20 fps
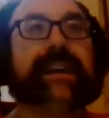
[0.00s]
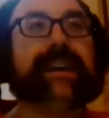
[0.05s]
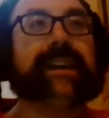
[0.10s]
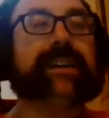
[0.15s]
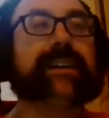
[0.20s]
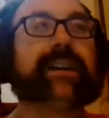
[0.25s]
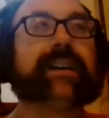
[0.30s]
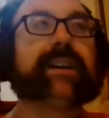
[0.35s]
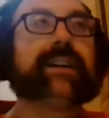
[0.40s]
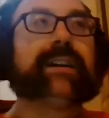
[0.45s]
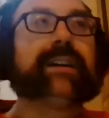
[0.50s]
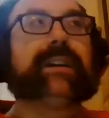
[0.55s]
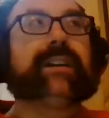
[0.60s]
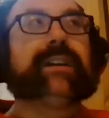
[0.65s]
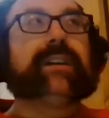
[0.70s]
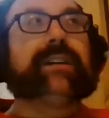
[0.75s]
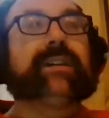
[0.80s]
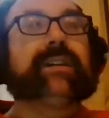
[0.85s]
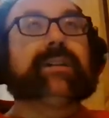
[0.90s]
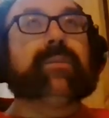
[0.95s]
Like
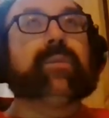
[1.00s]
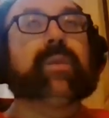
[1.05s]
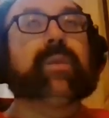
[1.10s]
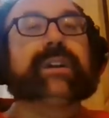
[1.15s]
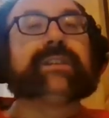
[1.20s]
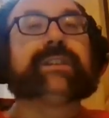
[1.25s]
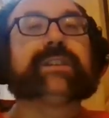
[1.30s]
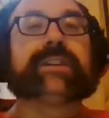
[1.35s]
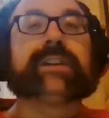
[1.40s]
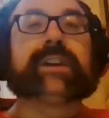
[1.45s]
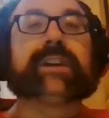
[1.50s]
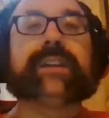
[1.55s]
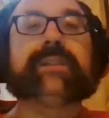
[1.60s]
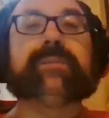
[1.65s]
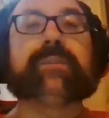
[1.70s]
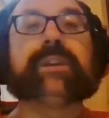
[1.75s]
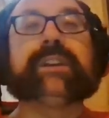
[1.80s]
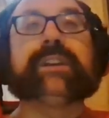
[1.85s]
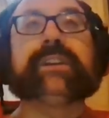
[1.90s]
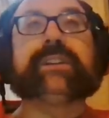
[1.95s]
one girl, like
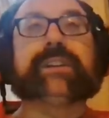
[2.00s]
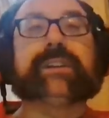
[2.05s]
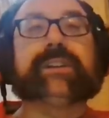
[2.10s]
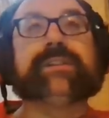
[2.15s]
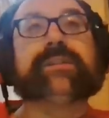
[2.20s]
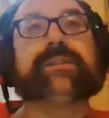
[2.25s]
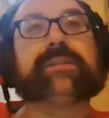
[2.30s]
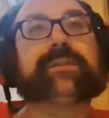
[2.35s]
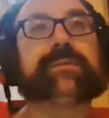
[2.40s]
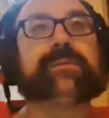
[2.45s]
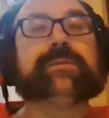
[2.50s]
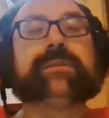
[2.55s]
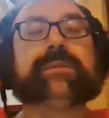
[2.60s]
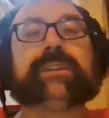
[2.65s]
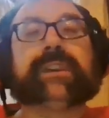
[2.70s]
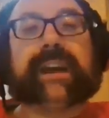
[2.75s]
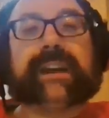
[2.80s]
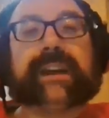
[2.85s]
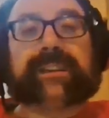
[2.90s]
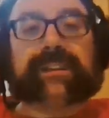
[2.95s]
one of the nerds in
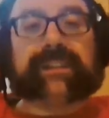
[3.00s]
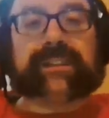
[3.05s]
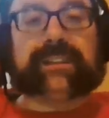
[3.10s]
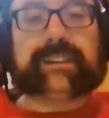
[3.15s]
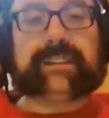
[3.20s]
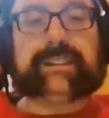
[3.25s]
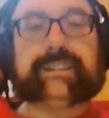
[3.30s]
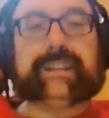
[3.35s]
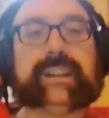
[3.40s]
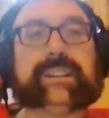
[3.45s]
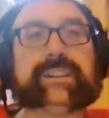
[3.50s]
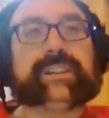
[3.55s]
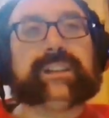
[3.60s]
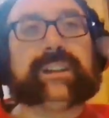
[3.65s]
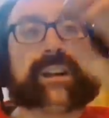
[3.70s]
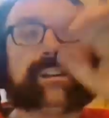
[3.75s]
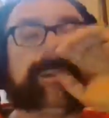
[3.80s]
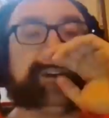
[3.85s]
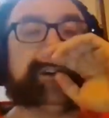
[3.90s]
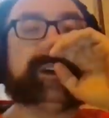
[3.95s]
school, likes her, and she
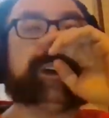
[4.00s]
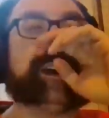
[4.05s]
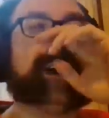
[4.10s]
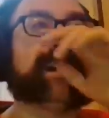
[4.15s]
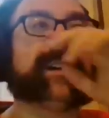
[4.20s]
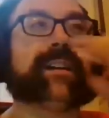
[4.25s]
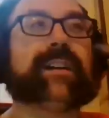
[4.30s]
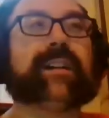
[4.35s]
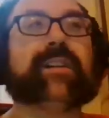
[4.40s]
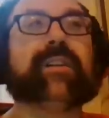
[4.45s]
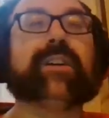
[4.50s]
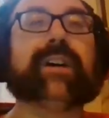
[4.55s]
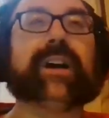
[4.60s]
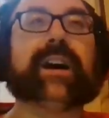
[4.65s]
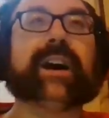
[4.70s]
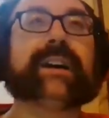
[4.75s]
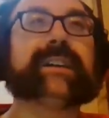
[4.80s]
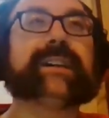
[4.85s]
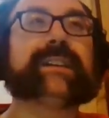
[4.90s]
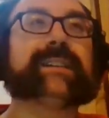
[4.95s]
like very
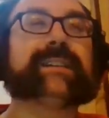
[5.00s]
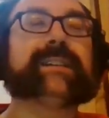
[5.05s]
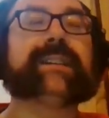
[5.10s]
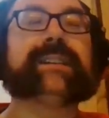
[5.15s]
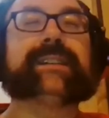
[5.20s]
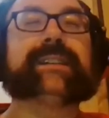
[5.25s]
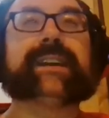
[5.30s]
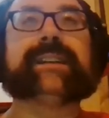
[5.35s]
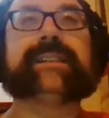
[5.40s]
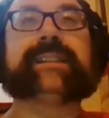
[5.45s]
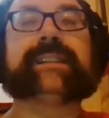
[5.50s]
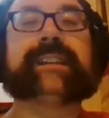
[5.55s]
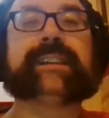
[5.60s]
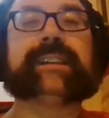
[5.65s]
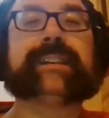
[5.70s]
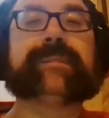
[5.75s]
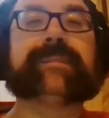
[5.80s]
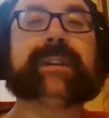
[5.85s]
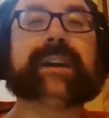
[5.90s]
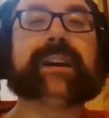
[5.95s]
honestly says to
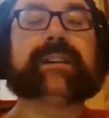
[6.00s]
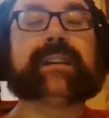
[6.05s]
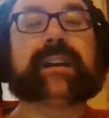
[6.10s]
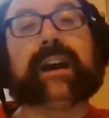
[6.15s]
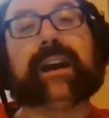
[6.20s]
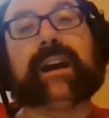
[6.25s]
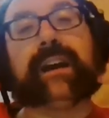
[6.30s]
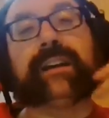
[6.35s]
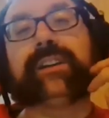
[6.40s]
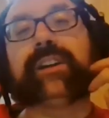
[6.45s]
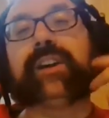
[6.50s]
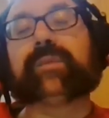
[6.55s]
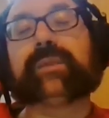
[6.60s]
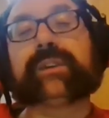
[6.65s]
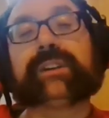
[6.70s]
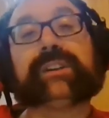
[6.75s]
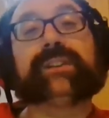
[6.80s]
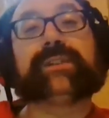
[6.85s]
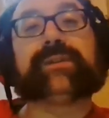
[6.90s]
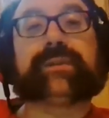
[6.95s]
him, like,
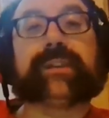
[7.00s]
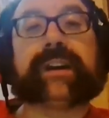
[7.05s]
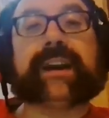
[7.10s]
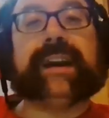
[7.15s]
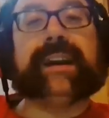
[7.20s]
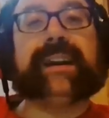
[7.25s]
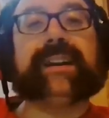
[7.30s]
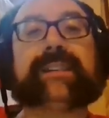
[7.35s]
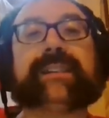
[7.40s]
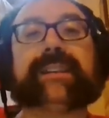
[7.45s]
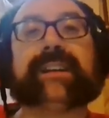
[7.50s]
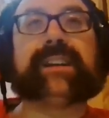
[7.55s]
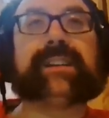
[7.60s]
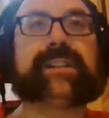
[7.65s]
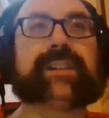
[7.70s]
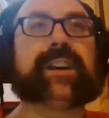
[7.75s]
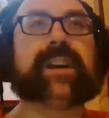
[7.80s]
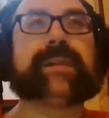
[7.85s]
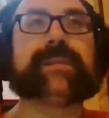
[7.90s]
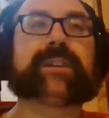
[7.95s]
we're just friends. It
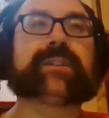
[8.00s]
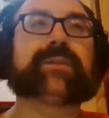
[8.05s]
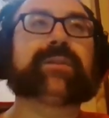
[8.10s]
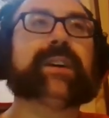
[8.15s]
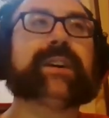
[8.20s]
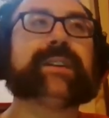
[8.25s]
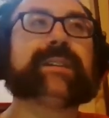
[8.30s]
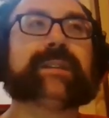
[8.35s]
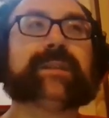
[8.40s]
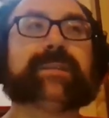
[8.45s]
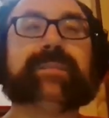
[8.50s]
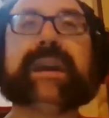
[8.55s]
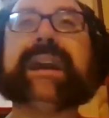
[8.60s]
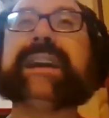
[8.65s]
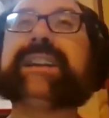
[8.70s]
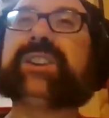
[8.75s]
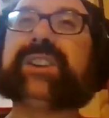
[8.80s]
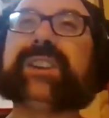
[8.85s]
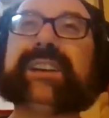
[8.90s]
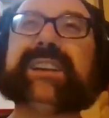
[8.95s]
doesn't come across as
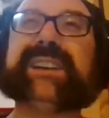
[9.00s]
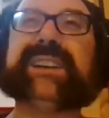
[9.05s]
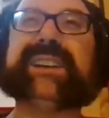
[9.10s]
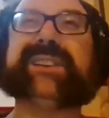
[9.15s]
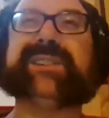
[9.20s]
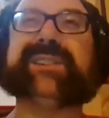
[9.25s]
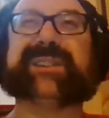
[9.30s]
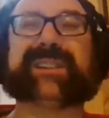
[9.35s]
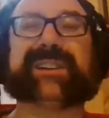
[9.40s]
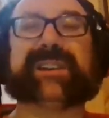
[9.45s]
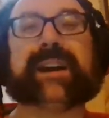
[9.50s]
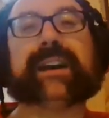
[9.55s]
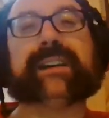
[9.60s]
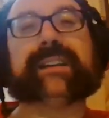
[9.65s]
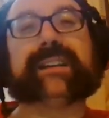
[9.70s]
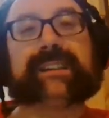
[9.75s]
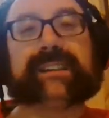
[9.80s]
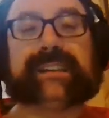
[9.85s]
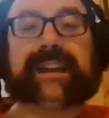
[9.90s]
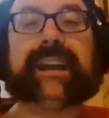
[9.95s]
bitchy or
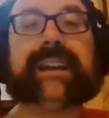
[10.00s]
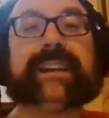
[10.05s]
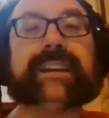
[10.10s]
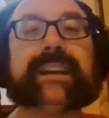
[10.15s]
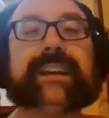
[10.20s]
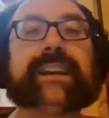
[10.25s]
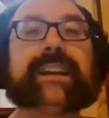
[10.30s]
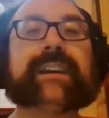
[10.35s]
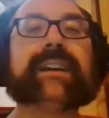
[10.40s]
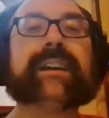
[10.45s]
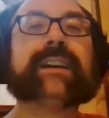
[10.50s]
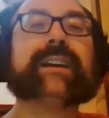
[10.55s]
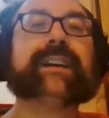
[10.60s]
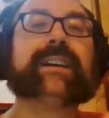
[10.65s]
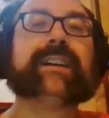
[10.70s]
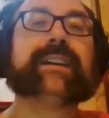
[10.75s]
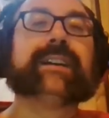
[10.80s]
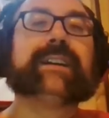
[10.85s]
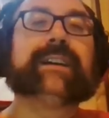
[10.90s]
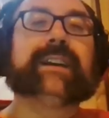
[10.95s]
condescending.
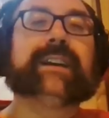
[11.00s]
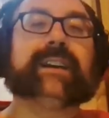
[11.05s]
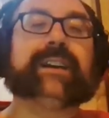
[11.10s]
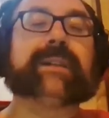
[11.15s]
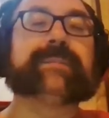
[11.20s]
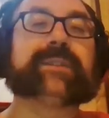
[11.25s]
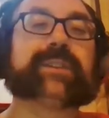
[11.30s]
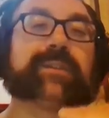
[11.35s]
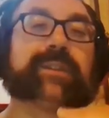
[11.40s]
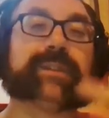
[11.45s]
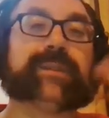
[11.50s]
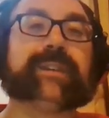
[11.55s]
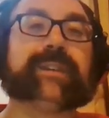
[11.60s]
It comes across